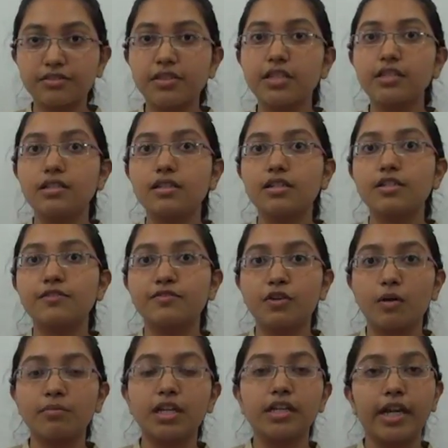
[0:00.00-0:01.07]
3 years
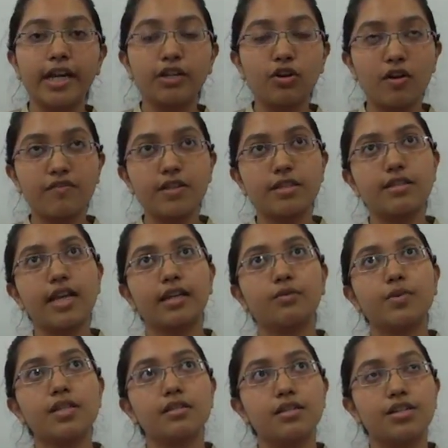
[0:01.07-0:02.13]
from the date of its
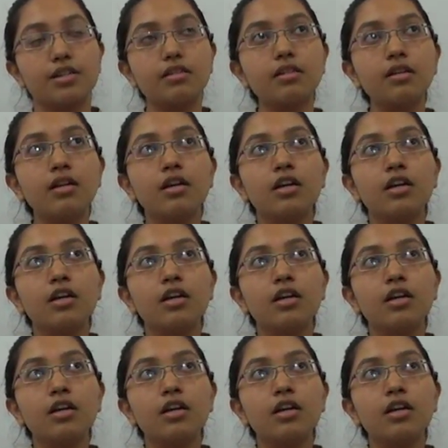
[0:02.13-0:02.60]
acquisition,